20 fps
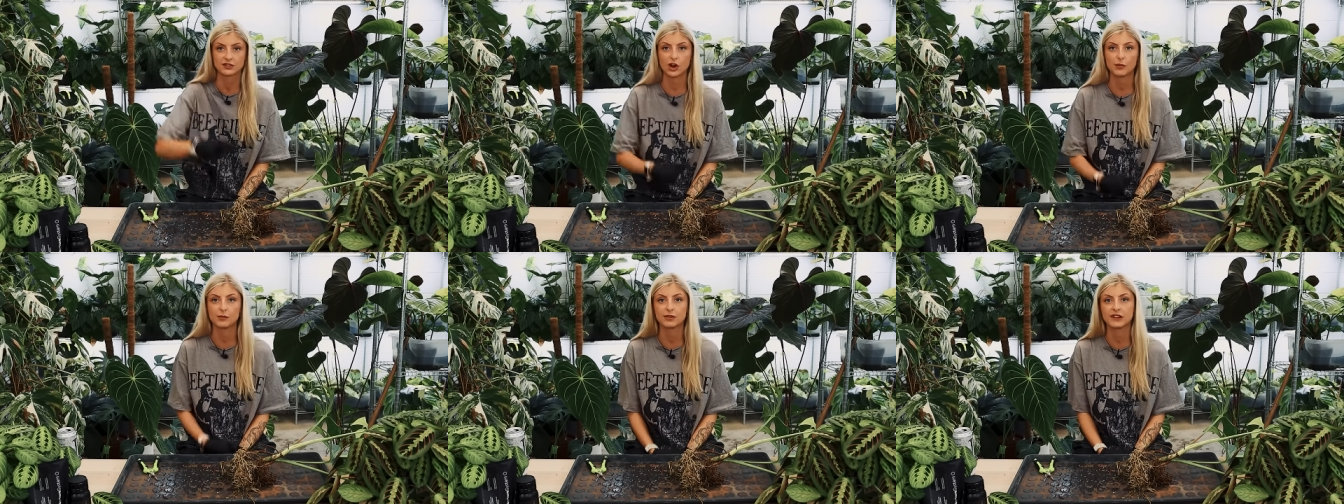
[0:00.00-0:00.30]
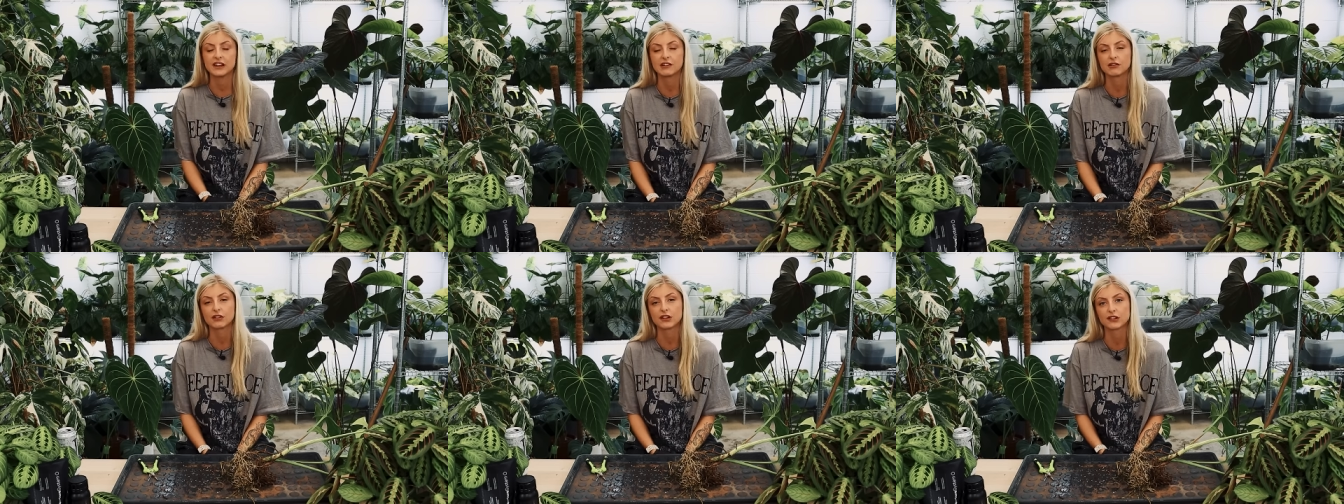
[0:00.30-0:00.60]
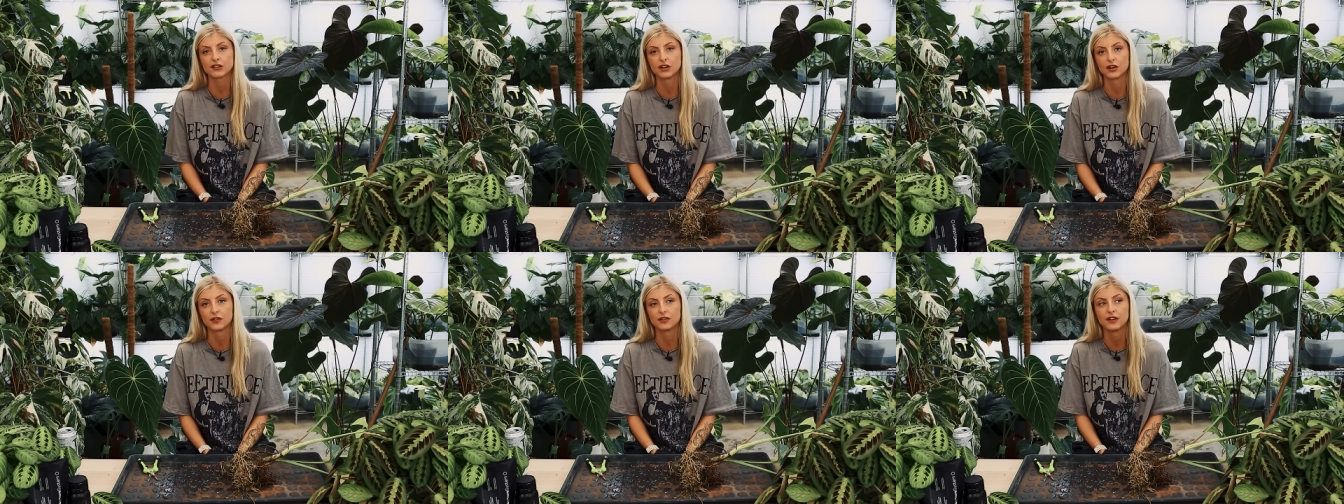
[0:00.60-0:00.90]
Top secret
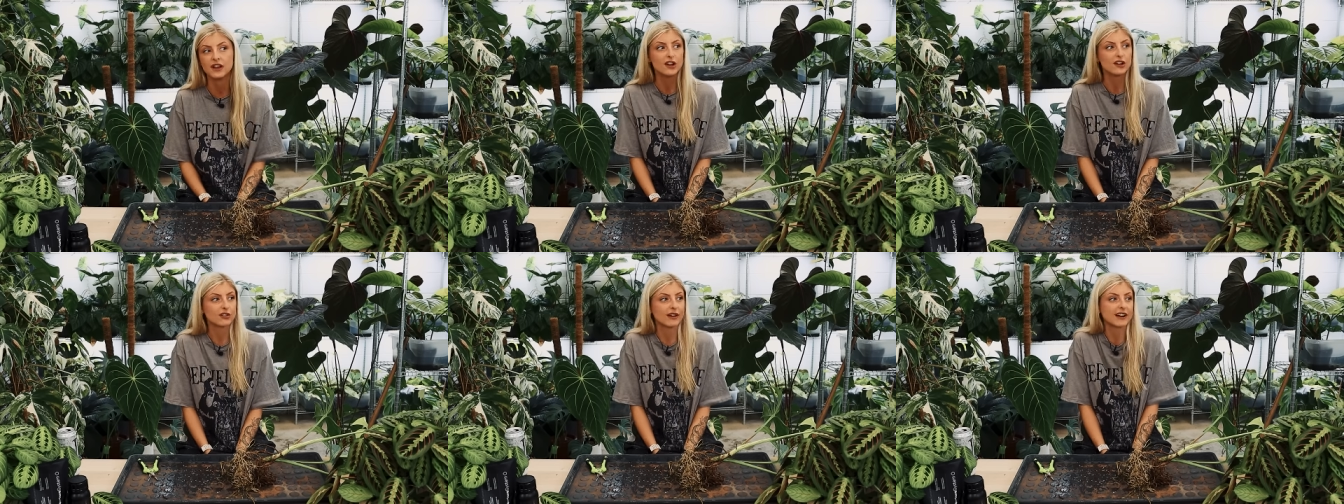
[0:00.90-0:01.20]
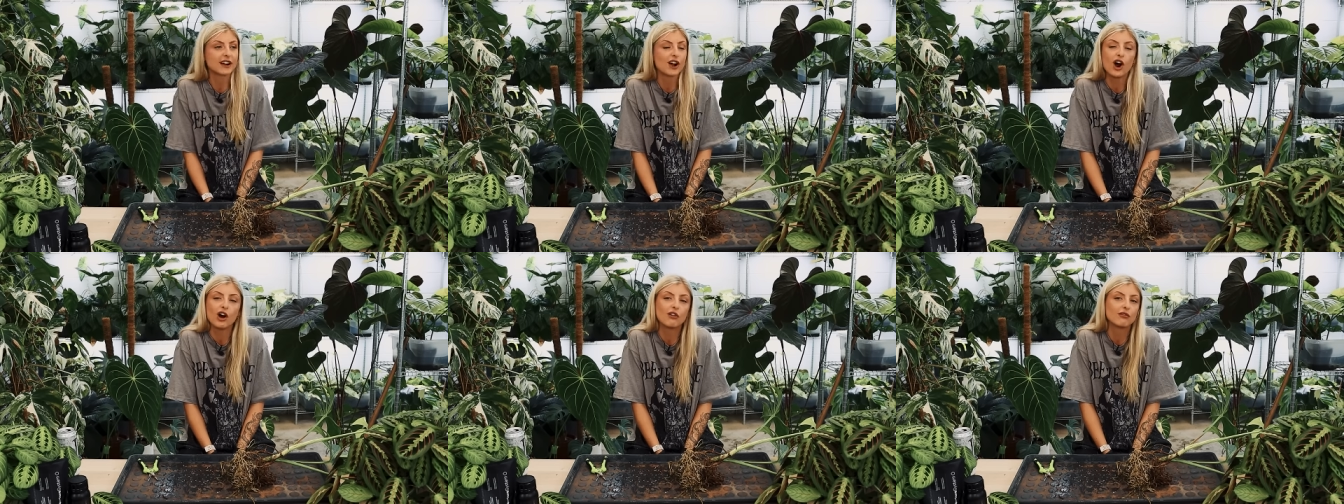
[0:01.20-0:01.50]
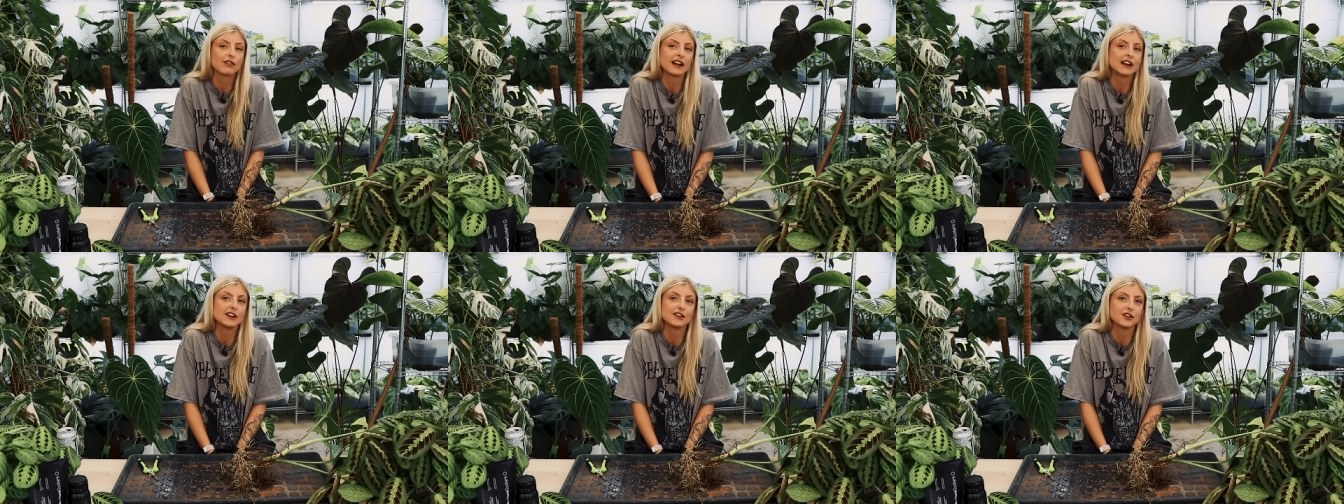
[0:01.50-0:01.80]
stuff. So I
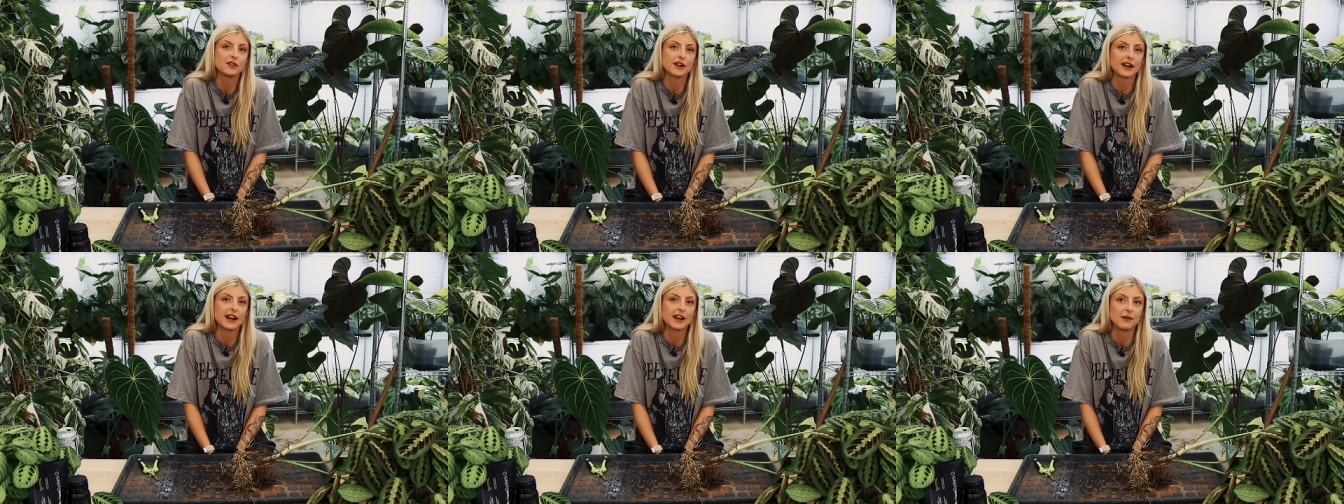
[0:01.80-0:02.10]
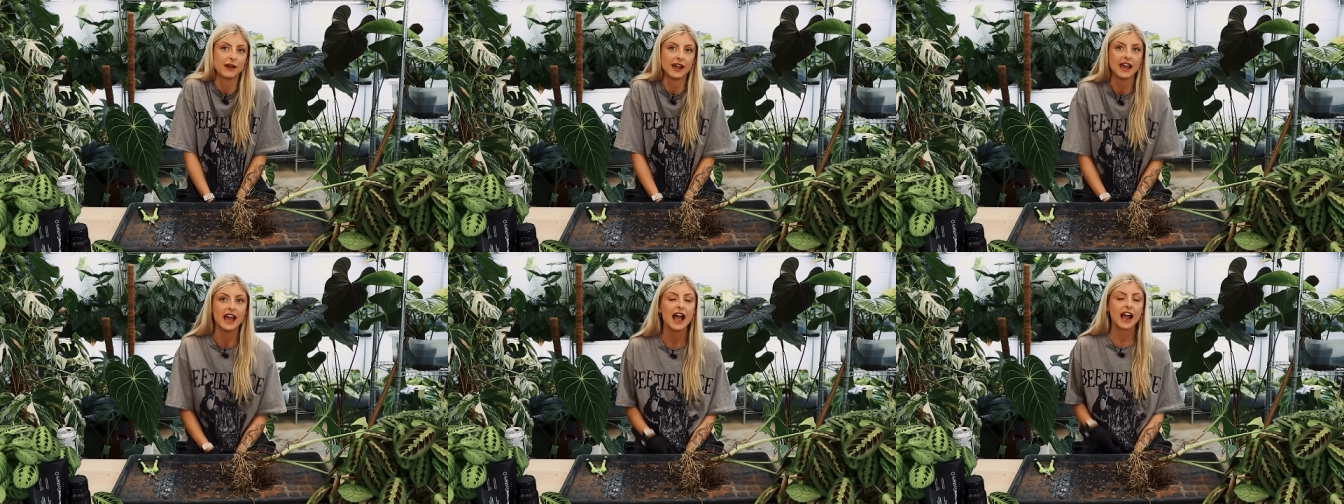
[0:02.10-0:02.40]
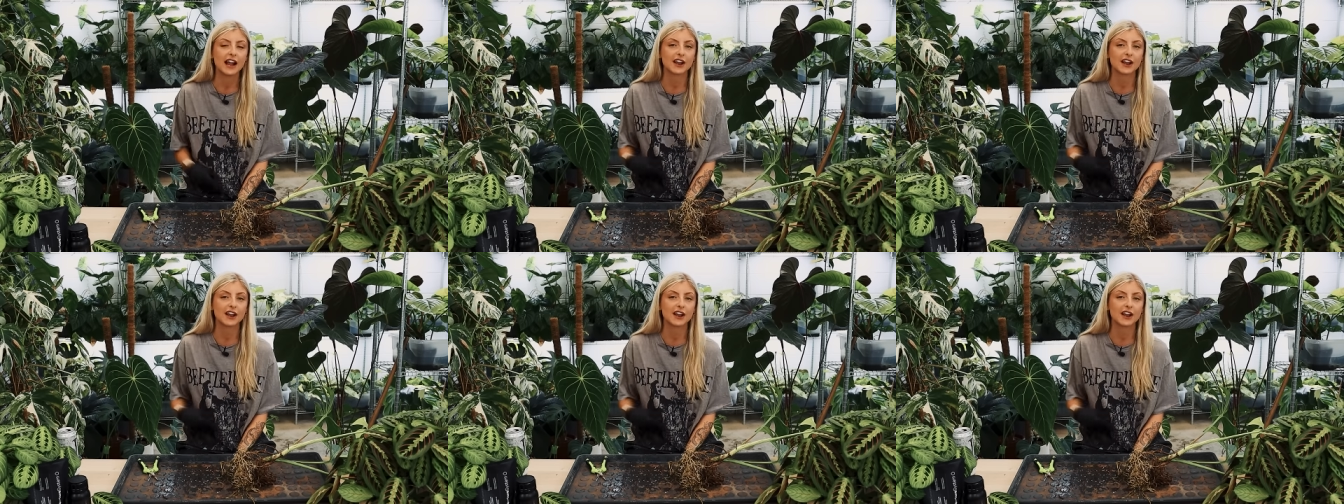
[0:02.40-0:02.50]
can't really do that anyway.